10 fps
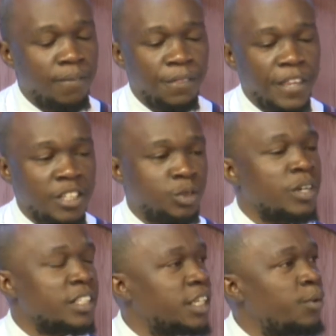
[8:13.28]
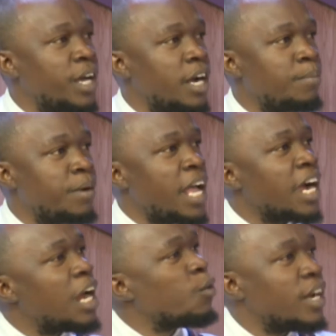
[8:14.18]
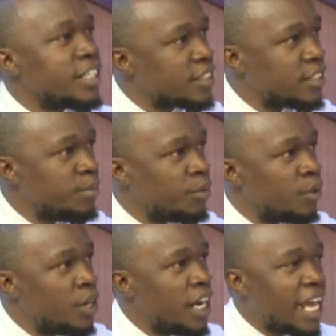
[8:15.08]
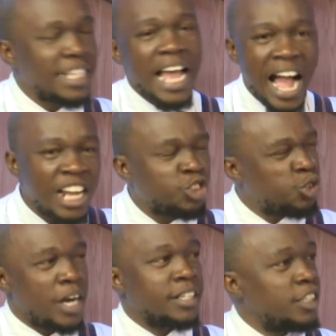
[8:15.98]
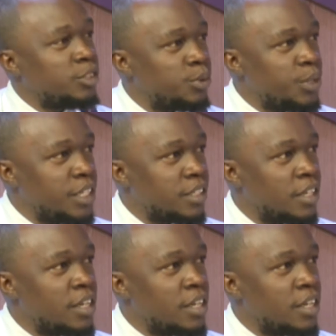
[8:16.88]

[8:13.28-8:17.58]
as soon as they wake up. Ayagala kwata simu. Like they're attracted to it.